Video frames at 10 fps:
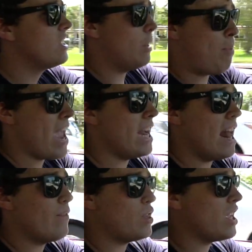to paint
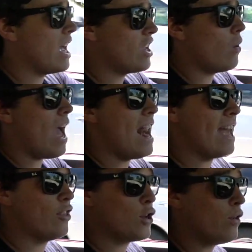and everything, I can go ahead,
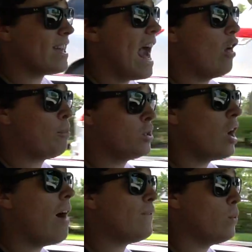I can throw the calipers off,